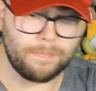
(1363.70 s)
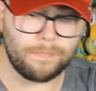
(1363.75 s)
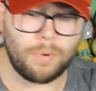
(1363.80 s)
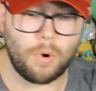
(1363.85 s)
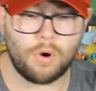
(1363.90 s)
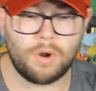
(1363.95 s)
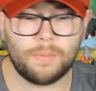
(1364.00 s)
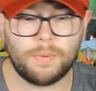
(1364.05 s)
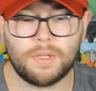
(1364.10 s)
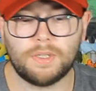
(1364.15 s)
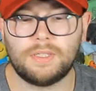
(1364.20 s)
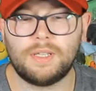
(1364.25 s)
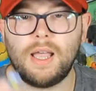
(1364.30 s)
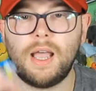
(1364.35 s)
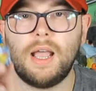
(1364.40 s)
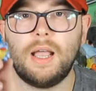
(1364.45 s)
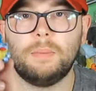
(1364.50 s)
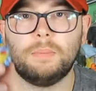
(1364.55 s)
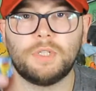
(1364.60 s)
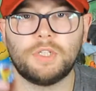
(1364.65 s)
Pokemon
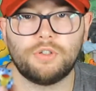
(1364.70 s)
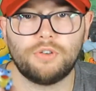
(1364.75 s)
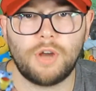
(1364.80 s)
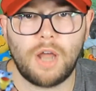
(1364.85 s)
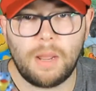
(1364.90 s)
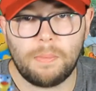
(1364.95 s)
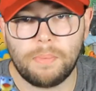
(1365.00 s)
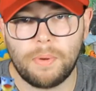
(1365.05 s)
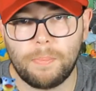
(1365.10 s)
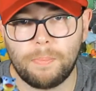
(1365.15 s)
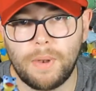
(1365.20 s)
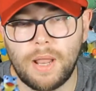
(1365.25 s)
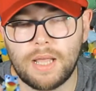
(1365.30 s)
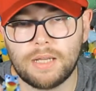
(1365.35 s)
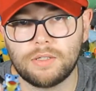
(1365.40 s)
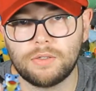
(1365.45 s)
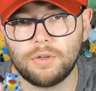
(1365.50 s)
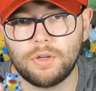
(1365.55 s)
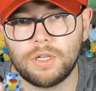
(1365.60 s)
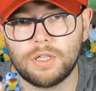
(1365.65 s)
Time Strap
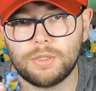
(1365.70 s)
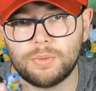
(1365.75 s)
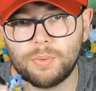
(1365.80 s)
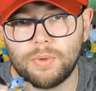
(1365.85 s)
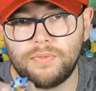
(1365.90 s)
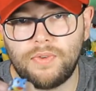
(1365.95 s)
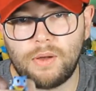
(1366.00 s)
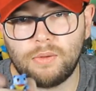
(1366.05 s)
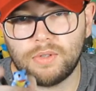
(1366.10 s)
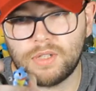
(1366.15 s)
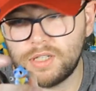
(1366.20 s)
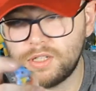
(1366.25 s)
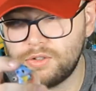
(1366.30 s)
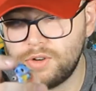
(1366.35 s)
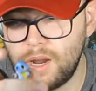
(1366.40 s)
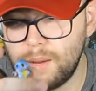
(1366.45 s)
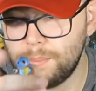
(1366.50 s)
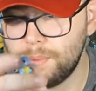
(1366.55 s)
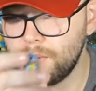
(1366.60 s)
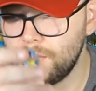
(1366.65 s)
Blastoise without the
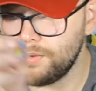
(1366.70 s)
strap,